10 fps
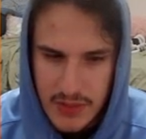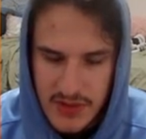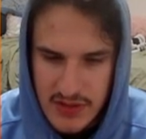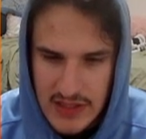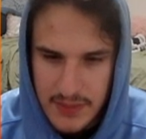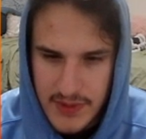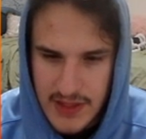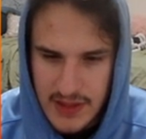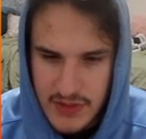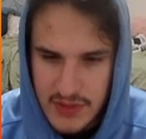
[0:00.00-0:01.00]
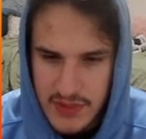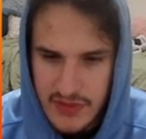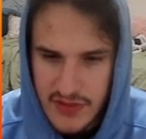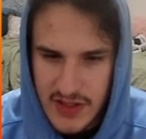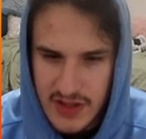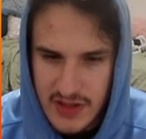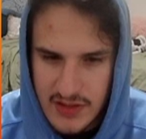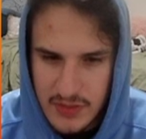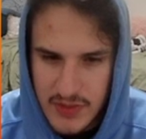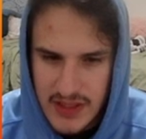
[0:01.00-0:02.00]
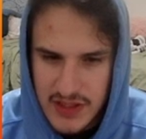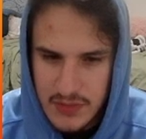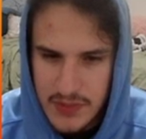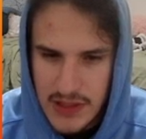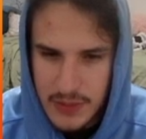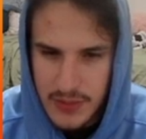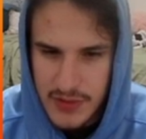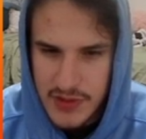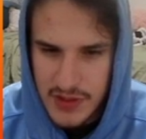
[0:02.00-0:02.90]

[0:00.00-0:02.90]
slap. Yeah, we should be fine. I actually probably should